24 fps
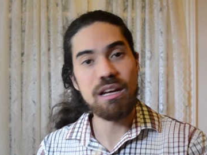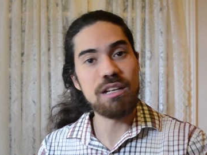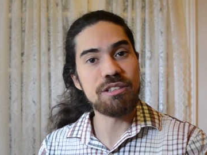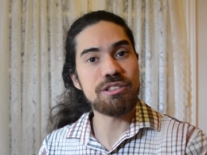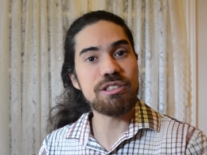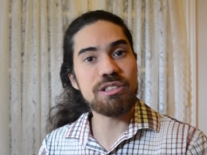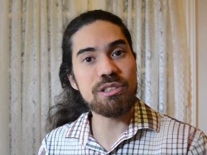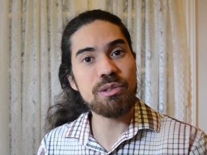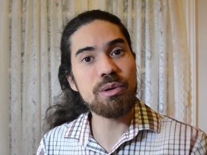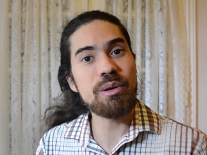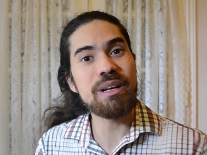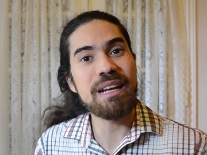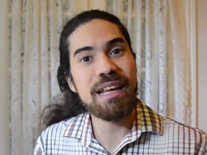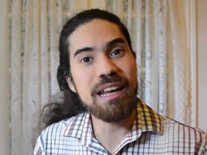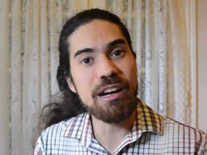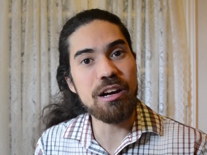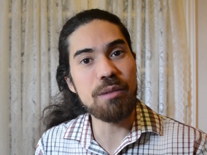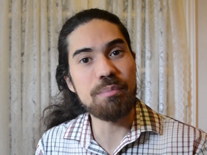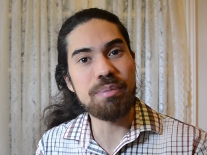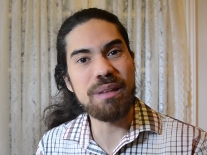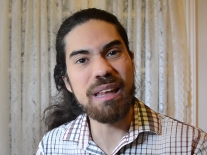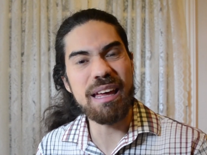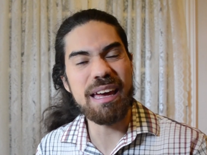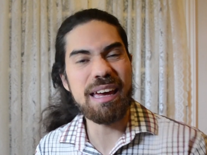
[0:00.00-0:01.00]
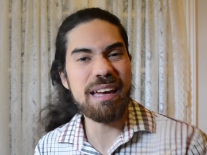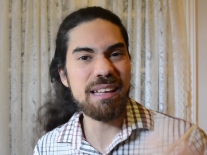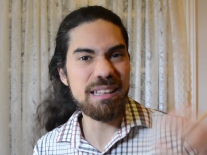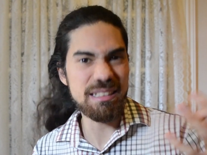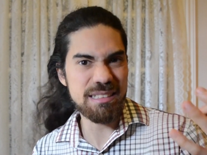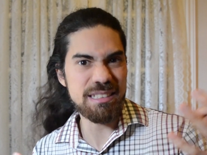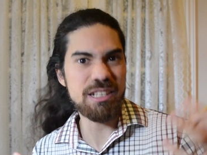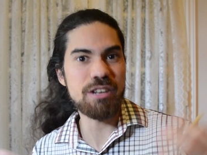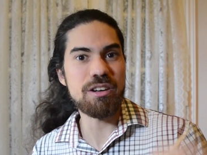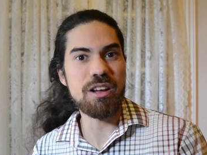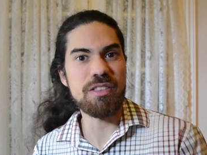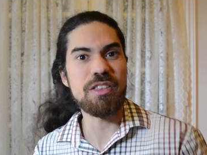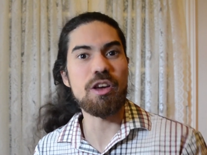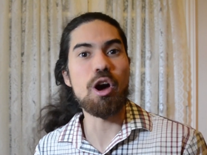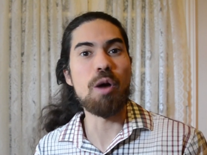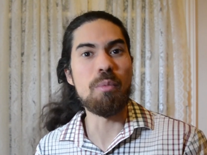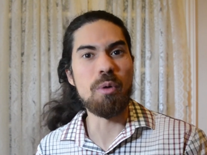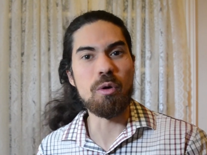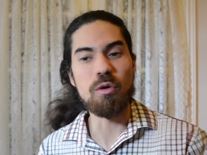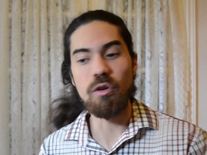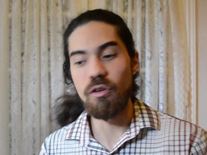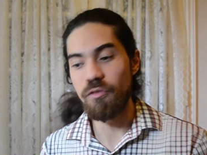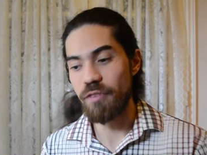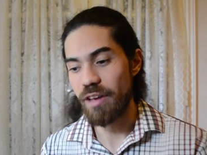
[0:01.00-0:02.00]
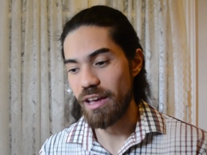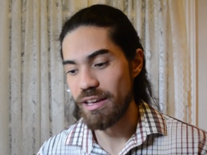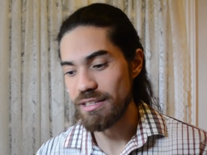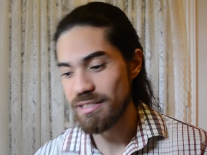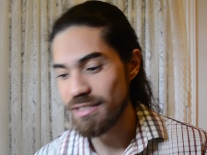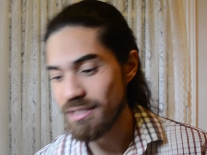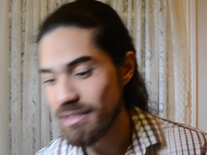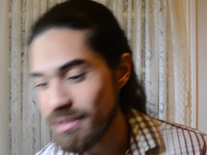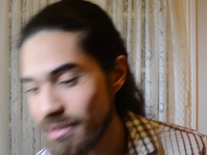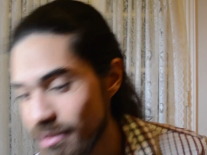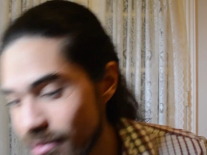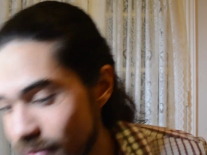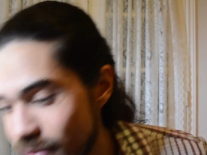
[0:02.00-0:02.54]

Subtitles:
Just so we can hear it playing, let's hear it on the oboe real fast.